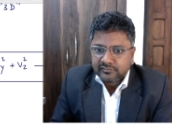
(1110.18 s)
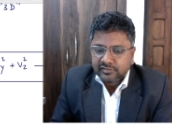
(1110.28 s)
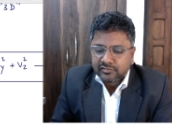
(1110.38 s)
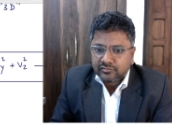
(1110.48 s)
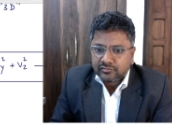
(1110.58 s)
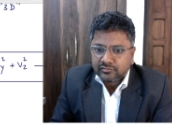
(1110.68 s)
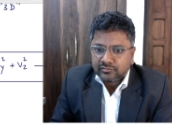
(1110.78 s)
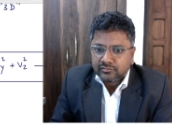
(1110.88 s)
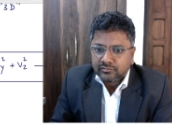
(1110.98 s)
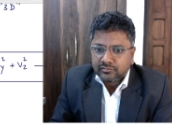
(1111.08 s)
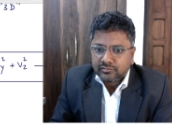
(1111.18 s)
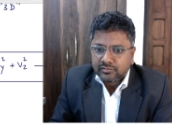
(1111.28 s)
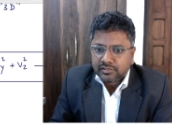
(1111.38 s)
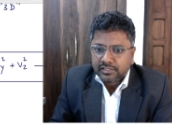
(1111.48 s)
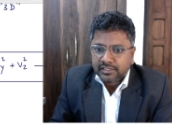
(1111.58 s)

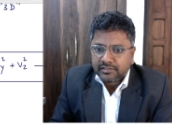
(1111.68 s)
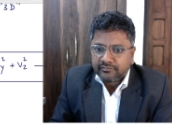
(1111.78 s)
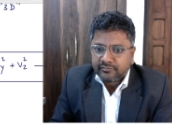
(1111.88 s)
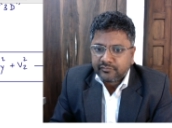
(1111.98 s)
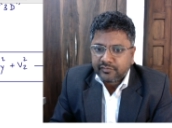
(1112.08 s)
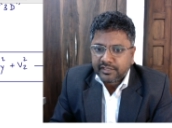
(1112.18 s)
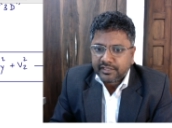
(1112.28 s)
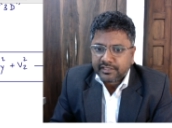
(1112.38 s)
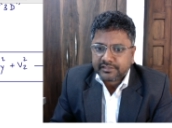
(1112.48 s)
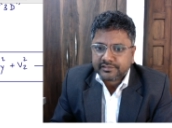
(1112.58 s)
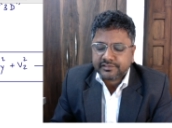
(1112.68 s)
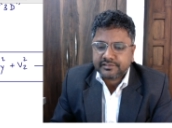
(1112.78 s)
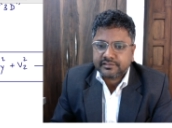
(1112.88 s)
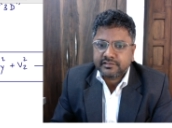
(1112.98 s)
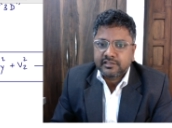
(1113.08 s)
2mvx.
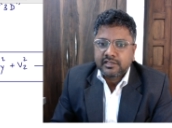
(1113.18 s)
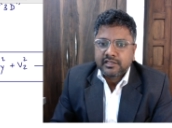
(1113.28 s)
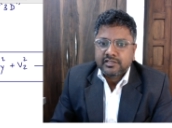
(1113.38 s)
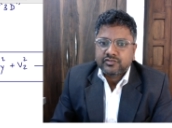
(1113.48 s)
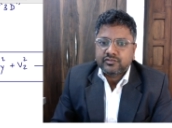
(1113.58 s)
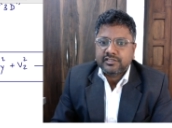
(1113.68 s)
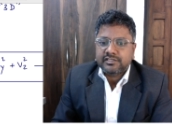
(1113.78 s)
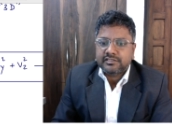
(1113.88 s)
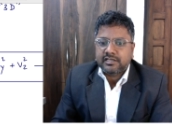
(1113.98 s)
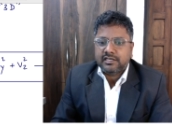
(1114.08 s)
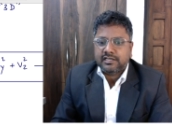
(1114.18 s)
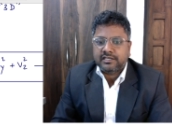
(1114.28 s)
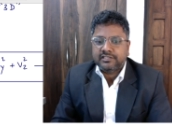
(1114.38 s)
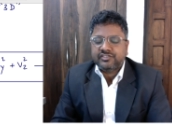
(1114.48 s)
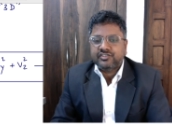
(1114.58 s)
So this is the
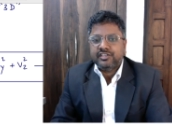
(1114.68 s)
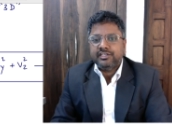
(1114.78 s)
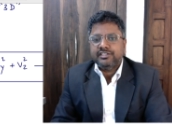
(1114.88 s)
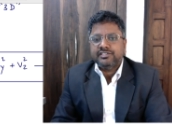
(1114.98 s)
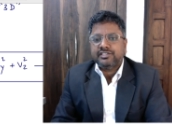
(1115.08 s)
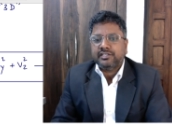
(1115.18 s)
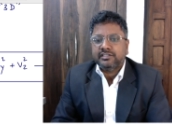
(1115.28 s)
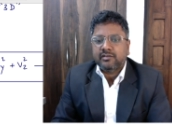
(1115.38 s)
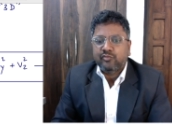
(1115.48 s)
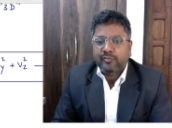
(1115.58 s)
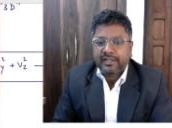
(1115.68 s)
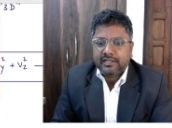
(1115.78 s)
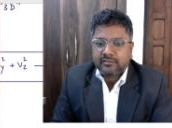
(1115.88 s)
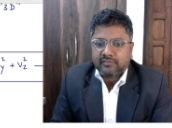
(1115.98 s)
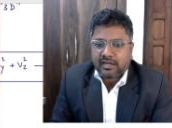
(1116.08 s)
change in the
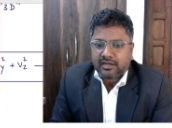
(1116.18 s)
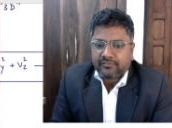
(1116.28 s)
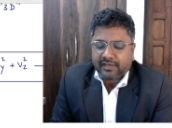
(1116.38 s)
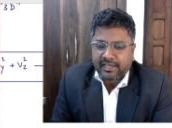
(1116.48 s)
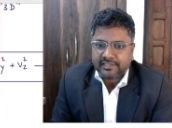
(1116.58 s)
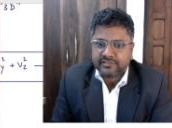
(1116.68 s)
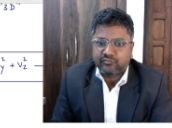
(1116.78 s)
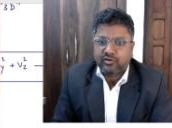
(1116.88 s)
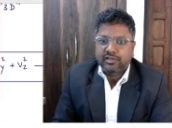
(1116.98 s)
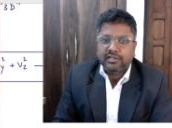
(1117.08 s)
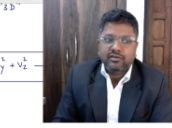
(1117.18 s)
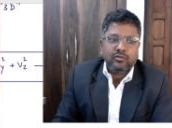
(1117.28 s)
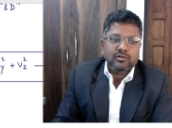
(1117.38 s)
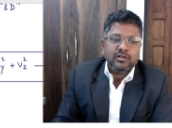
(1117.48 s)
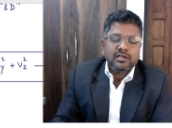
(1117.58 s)
momentum of gas
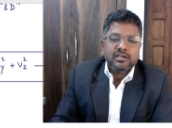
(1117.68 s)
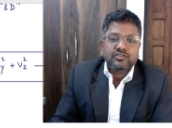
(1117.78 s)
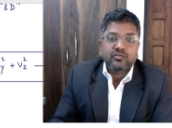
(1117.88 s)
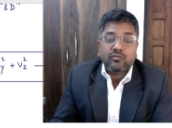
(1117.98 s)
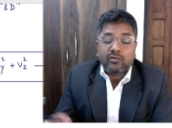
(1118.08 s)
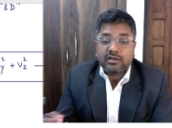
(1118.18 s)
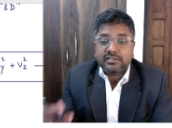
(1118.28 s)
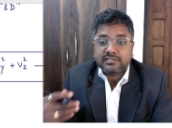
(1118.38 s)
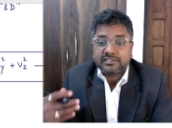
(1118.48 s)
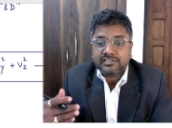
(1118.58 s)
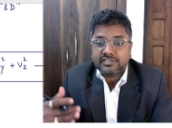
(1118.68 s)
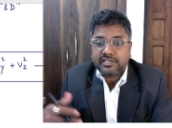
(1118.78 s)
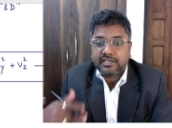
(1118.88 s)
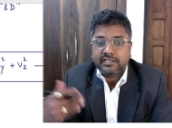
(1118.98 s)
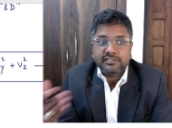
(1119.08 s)
molecule. So what is the
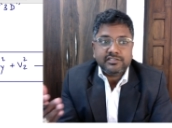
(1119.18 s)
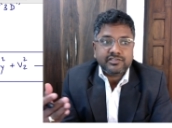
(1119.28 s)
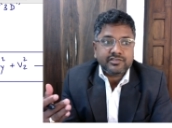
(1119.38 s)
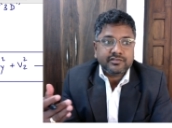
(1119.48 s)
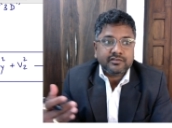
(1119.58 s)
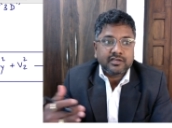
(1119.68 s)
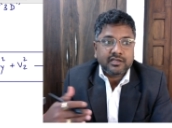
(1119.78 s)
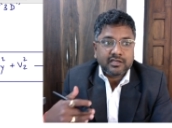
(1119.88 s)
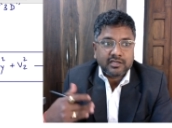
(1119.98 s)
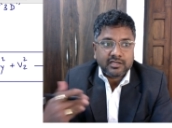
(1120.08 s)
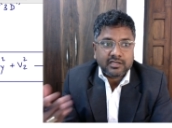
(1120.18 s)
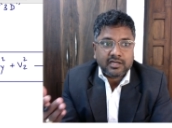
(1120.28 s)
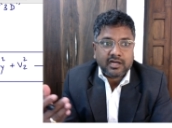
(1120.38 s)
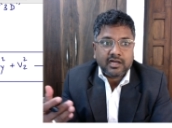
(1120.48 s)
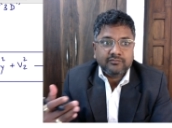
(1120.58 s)
change
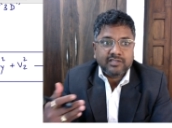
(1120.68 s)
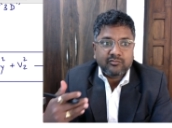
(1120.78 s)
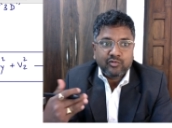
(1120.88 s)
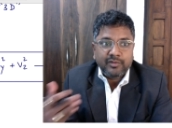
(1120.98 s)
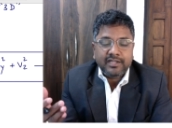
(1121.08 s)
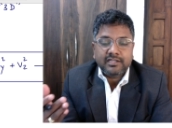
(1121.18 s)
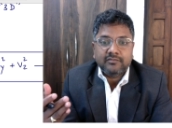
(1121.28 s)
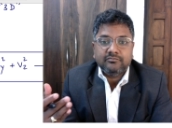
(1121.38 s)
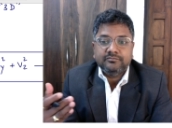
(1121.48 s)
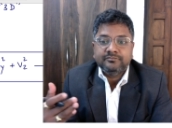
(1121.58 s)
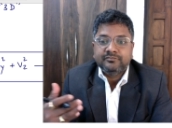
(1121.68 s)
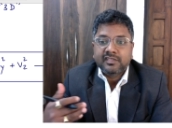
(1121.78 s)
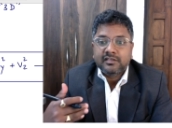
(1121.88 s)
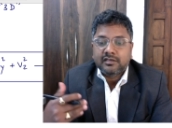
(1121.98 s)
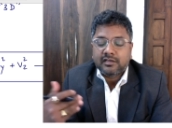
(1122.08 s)
of the momentum
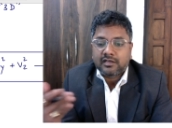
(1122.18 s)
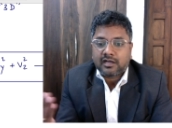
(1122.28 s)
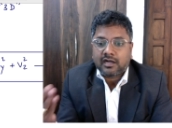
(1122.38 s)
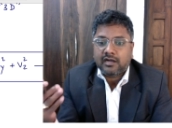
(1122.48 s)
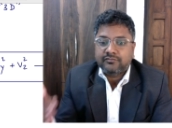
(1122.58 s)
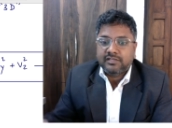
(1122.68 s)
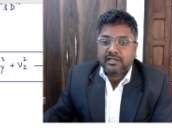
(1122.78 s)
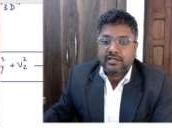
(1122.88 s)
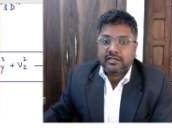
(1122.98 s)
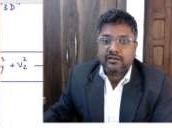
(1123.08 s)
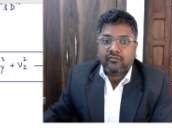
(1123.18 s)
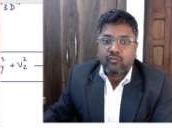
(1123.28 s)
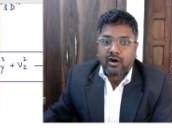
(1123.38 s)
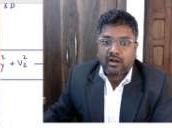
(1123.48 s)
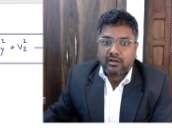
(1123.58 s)
of the
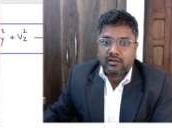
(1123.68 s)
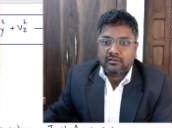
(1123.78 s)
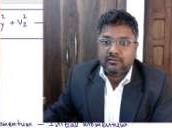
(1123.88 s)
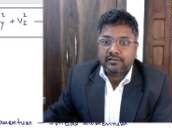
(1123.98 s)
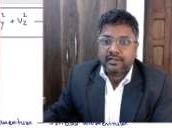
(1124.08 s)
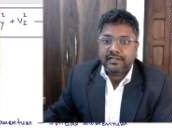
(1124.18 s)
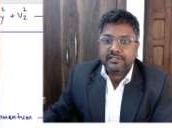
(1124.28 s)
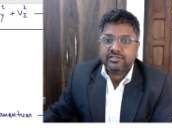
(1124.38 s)
wall, right?